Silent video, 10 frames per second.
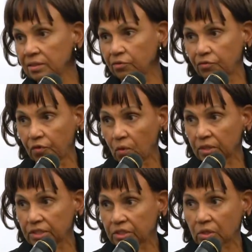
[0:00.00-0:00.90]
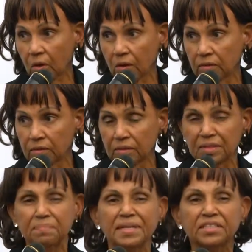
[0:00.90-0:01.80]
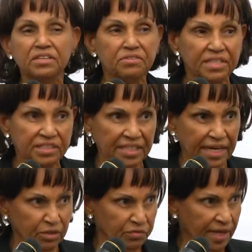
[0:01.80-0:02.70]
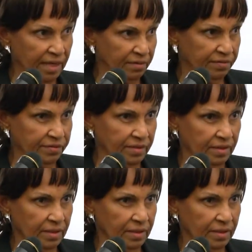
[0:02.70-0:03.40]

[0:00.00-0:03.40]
focused on the material side of life.